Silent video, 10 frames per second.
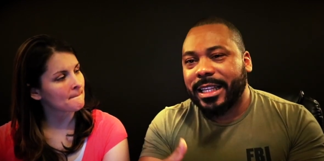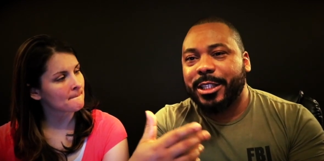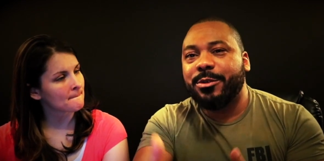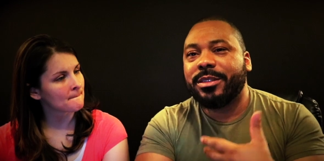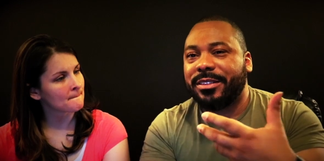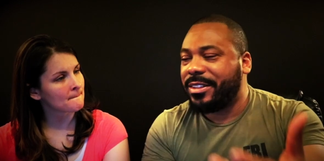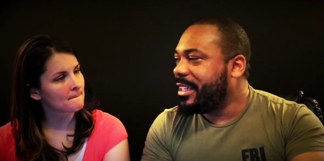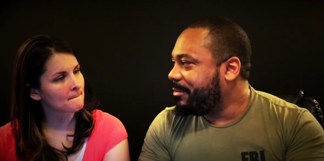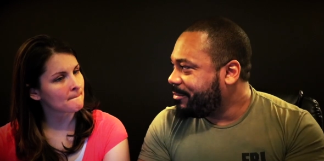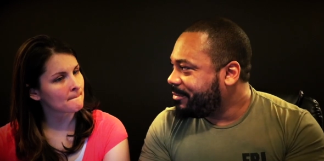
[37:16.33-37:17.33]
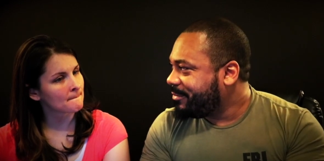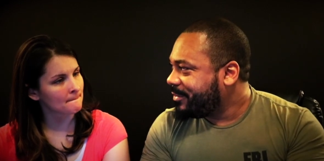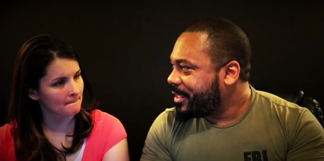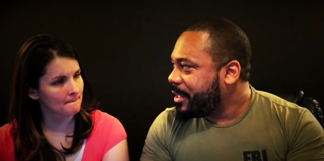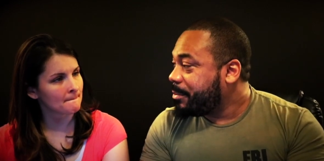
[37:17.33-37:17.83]
Speaker 1: then you love Him.
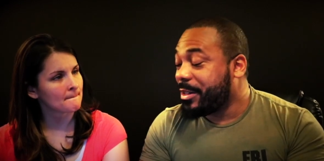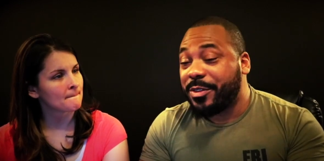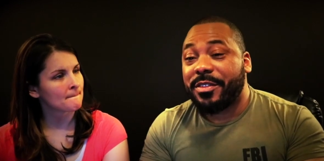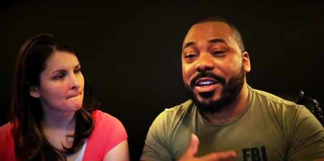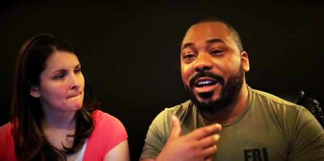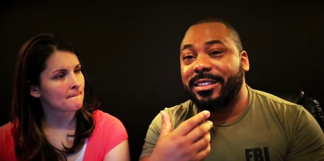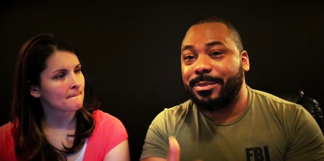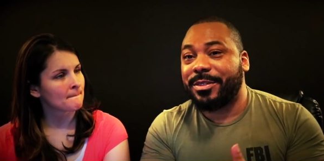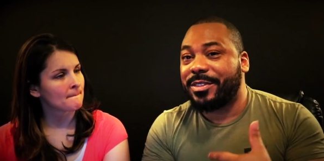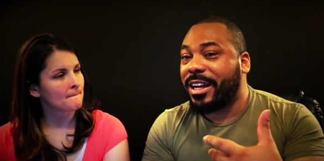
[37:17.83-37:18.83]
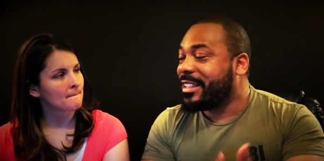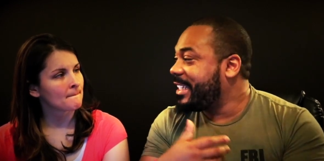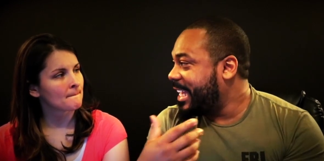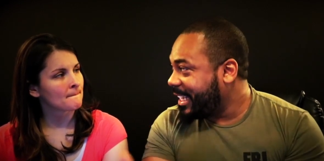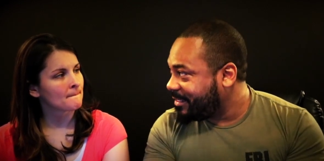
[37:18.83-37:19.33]
Mm-hmm. But if you have a concept of God that He
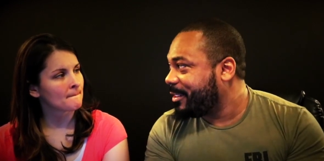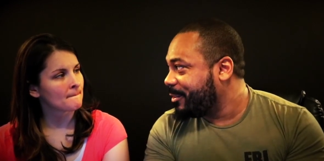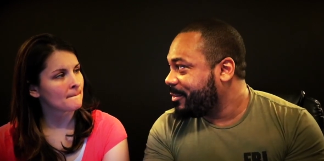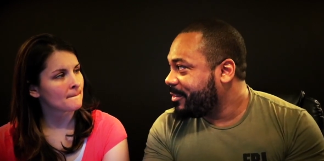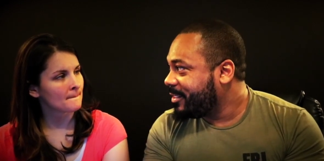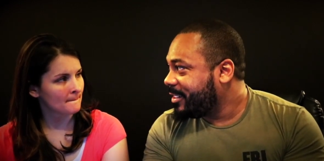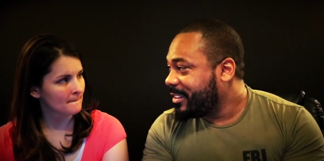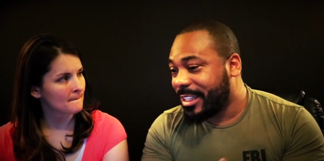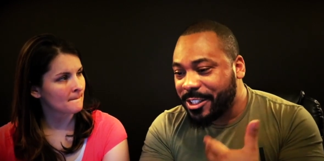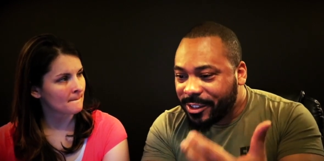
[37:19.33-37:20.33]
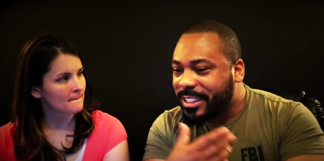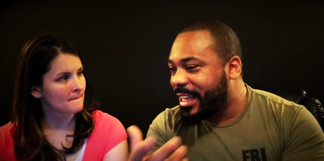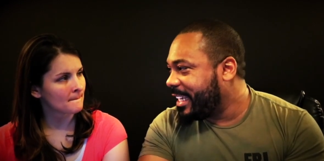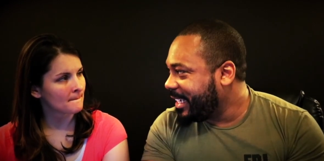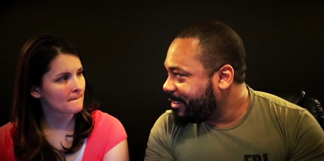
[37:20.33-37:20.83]
hates you, then you're gonna
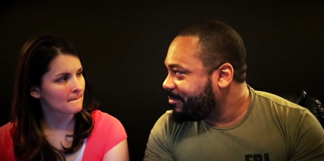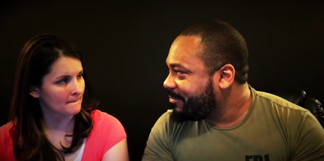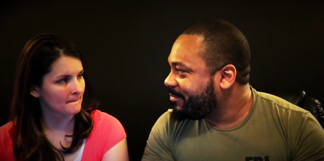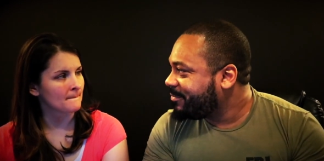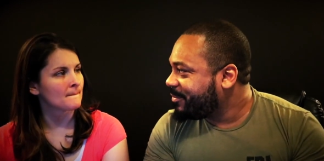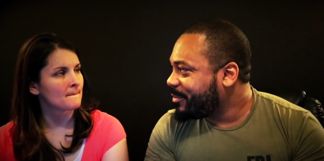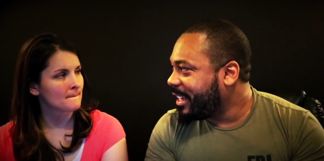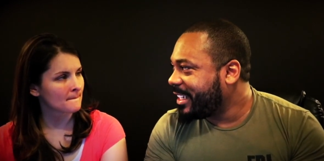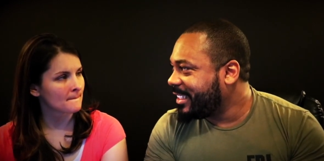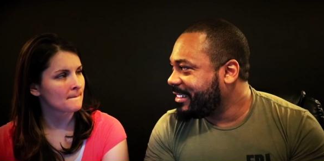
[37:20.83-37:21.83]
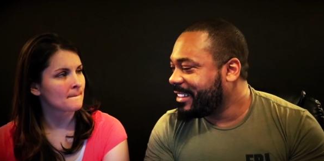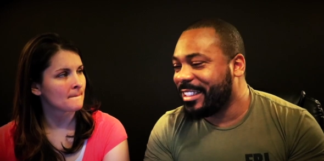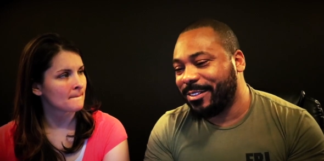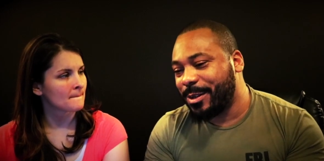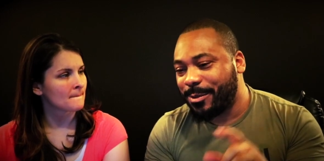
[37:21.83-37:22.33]
hate Him, mm-hmm. right? Because you
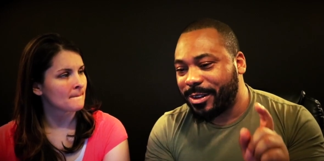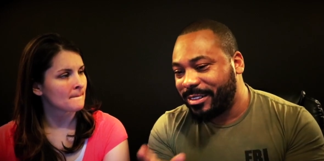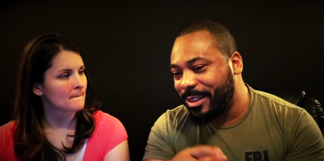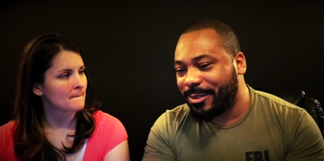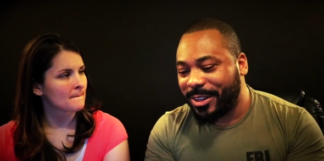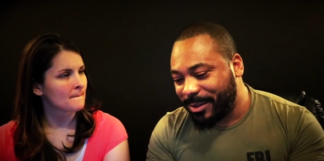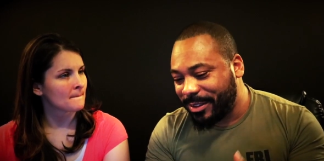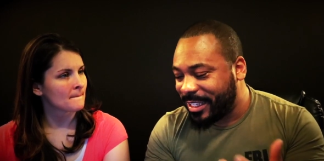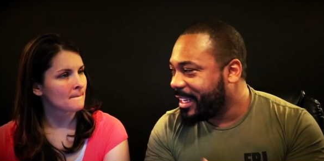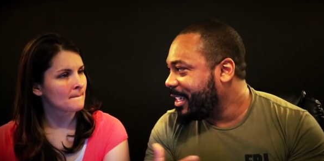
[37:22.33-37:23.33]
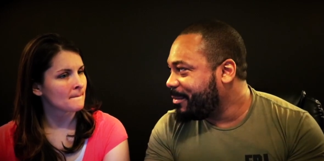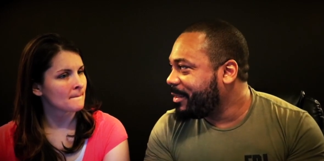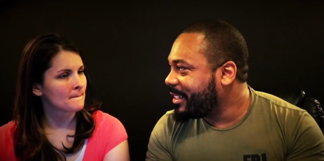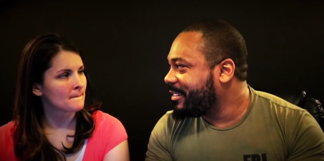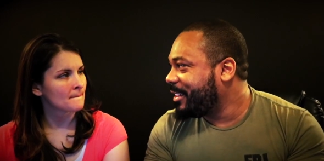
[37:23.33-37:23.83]
know it works the other way. We hate Him
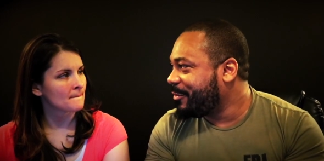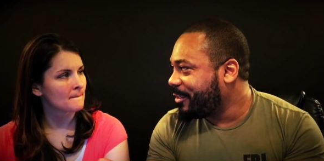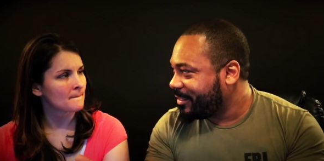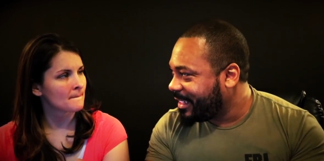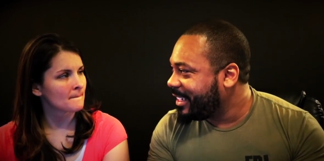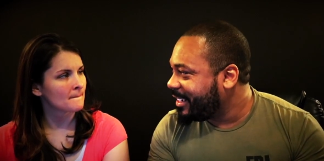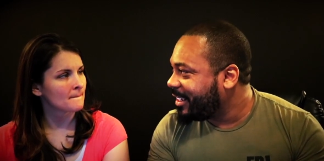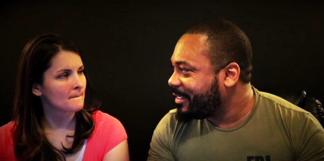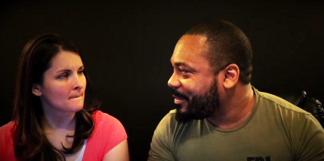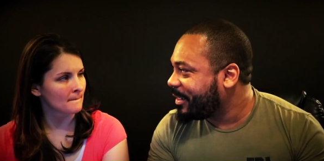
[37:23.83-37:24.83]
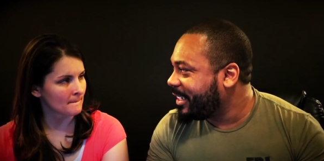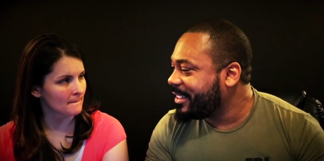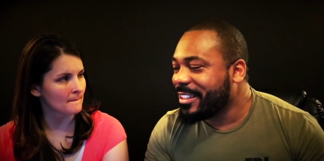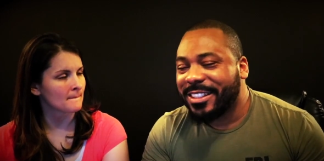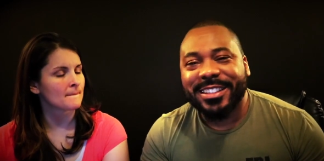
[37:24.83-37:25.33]
because He first hated us, right?
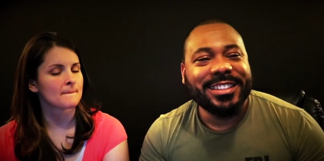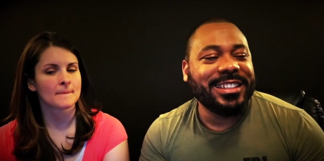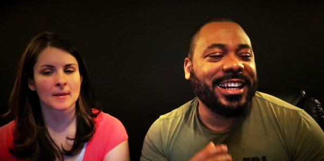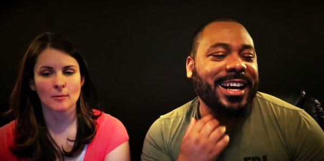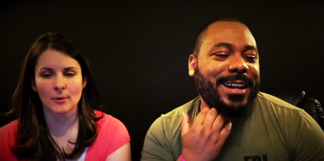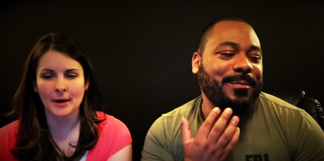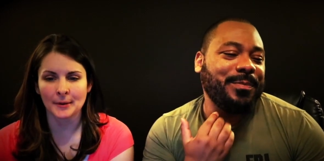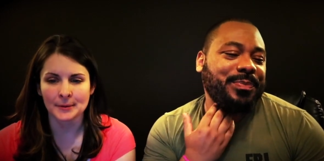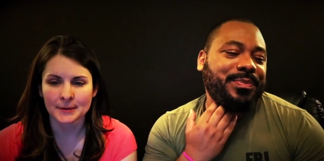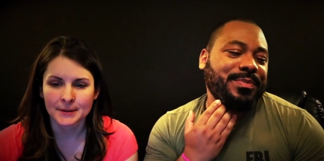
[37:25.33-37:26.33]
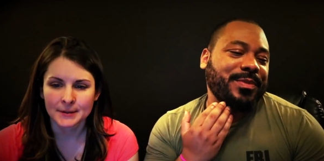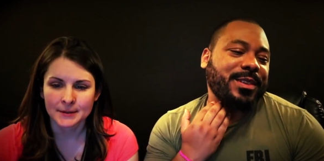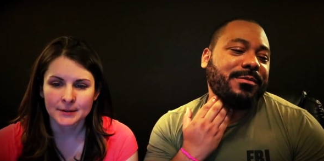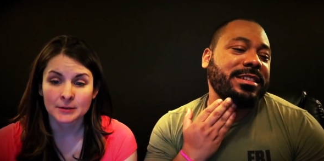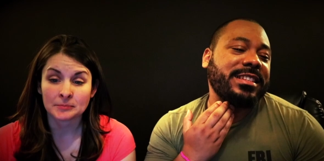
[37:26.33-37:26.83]
Mm-hmm. Um, wow.
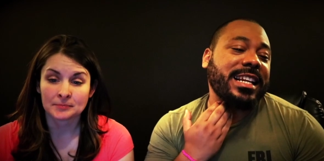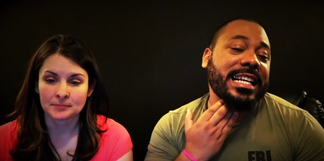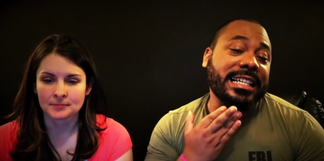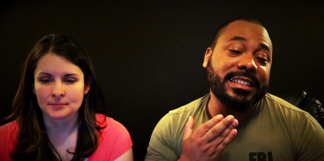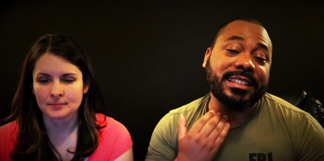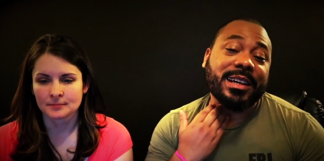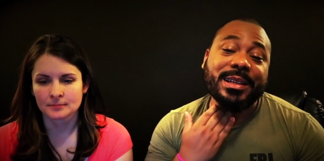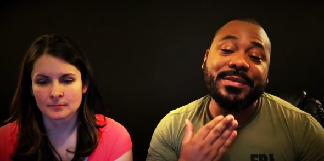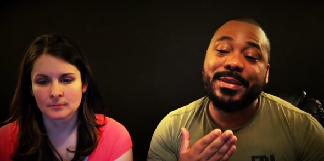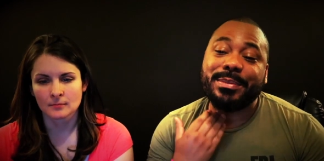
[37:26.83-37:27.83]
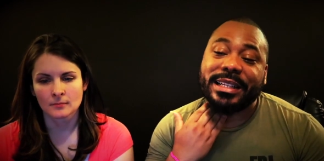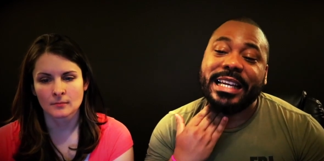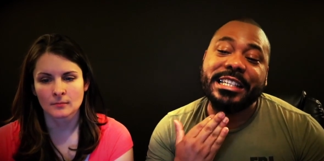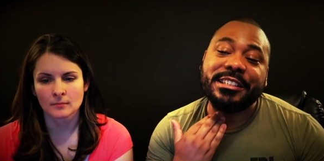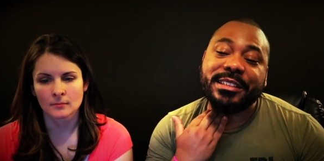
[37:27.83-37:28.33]
Which then has a ton of
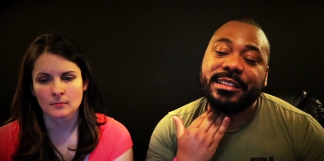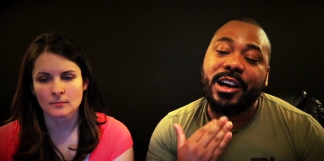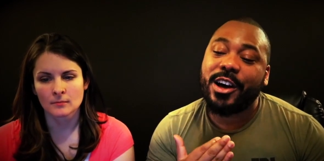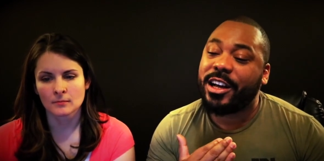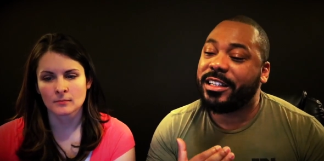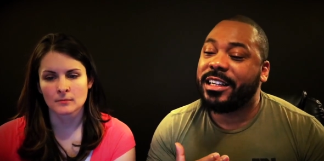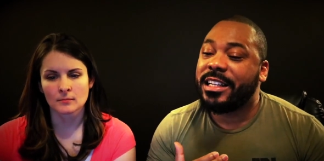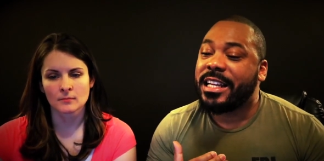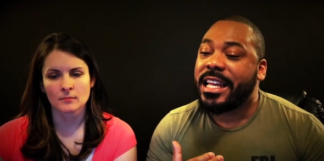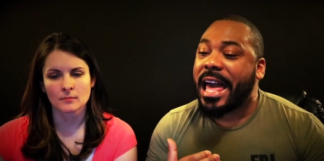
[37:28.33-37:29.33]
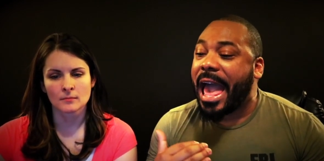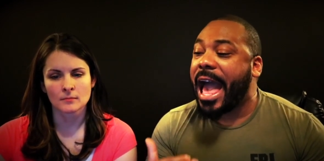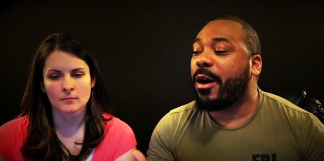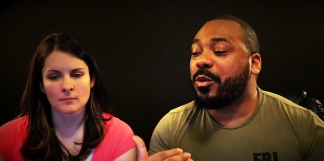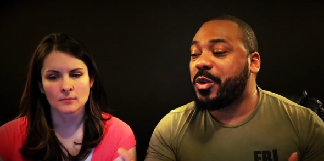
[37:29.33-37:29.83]
implications on
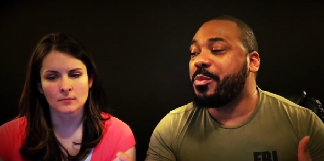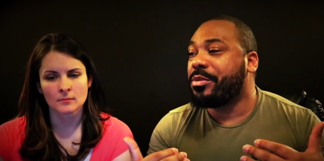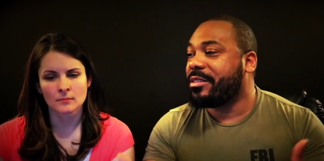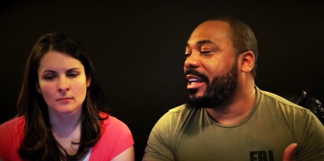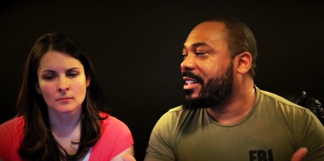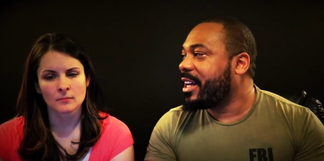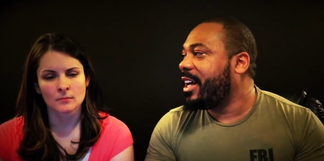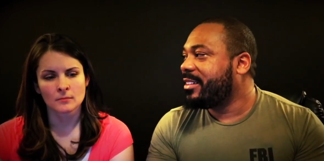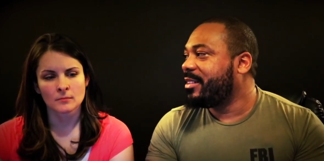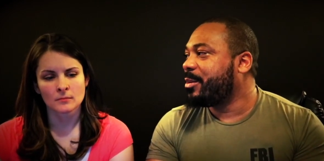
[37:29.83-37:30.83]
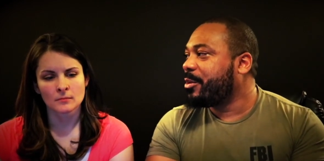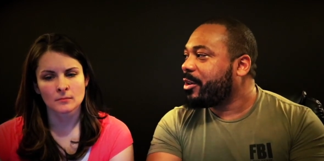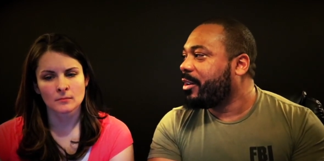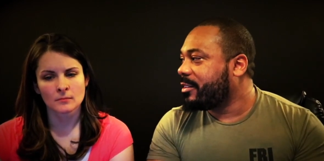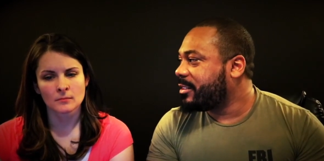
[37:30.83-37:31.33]
how you present God to the
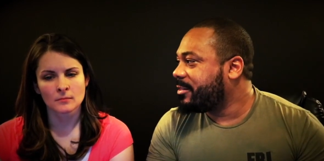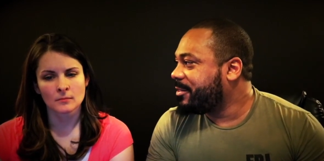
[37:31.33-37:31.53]
world.